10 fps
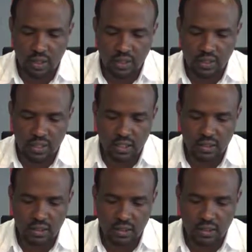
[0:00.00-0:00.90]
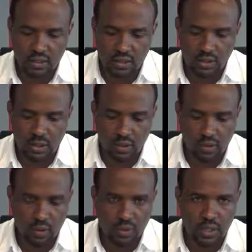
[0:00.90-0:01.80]
And there,
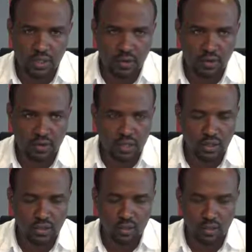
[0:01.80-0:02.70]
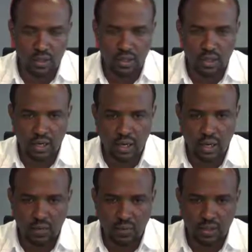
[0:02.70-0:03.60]
our objective need to be in
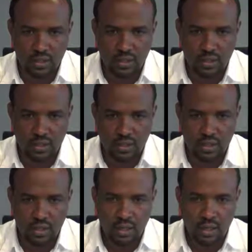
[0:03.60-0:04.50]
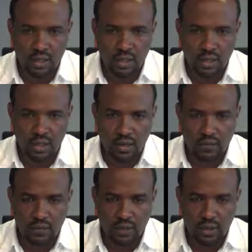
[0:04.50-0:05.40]
line with this.
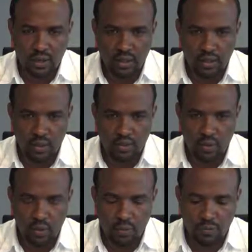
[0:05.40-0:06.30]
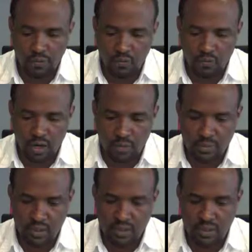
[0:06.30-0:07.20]
If we give hope for
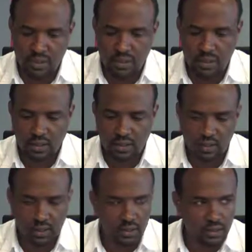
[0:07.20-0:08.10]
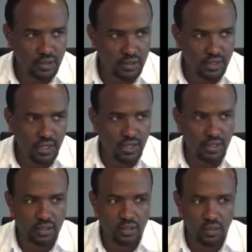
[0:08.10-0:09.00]
farmers, saying
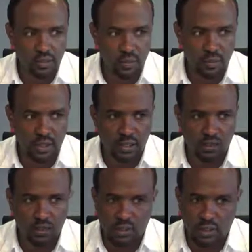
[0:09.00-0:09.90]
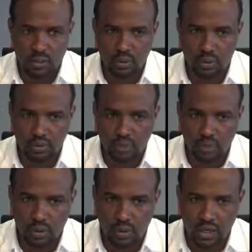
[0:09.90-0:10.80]
the objective is to give
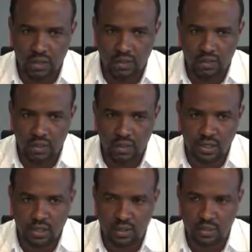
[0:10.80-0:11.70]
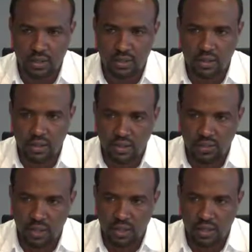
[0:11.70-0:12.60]
productive irrigation, but
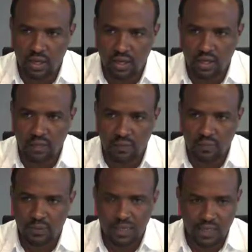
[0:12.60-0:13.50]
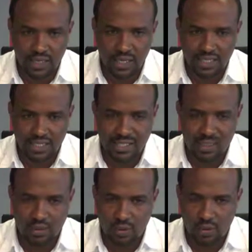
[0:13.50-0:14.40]
maintaining the
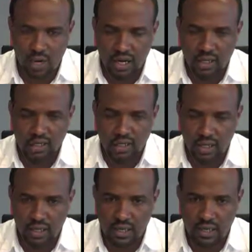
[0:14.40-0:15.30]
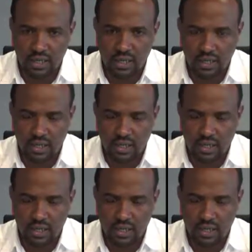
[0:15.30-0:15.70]
extent or larger areas,